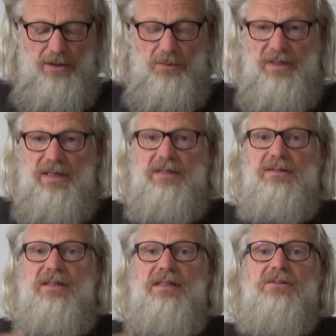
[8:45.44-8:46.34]
When I
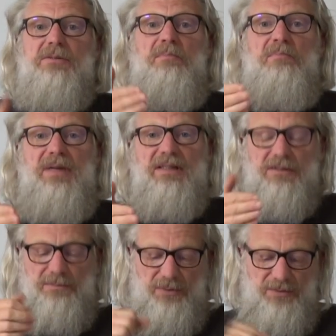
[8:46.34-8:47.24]
indeed
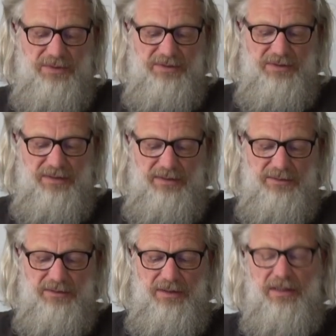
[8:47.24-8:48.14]
met Professor
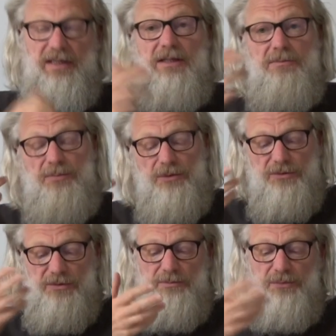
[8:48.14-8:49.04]
Hens in
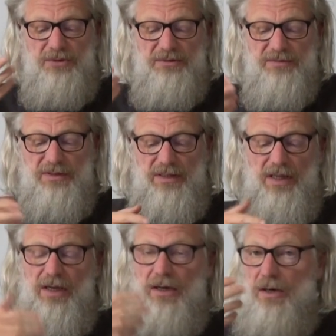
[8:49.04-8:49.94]
person briefly
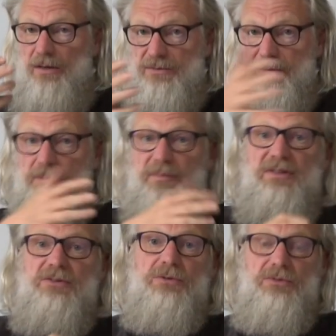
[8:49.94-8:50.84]
after the
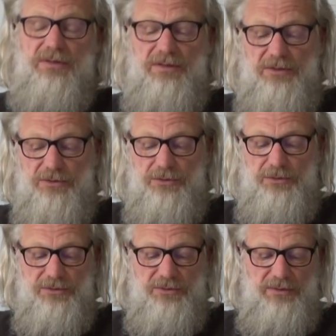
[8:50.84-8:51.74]
mentioned
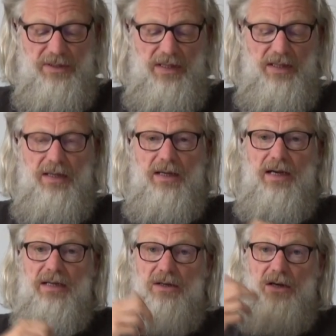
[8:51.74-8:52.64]
excursion,
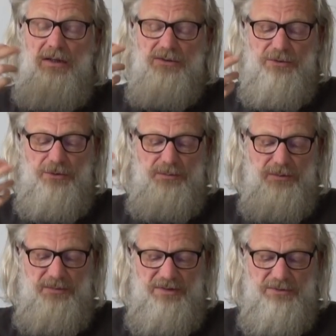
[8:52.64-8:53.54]
I asked her
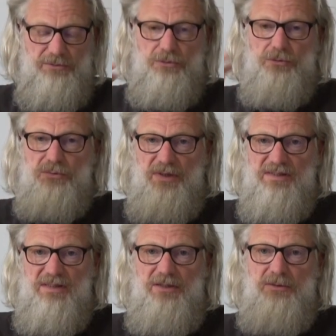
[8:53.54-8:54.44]
permission to
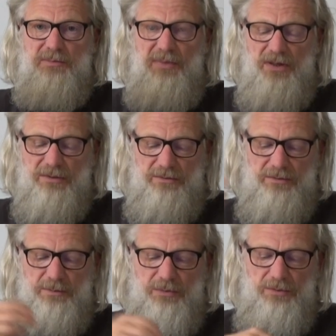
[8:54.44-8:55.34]
translate a part of
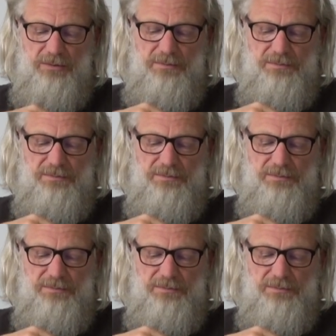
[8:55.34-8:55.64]
her book.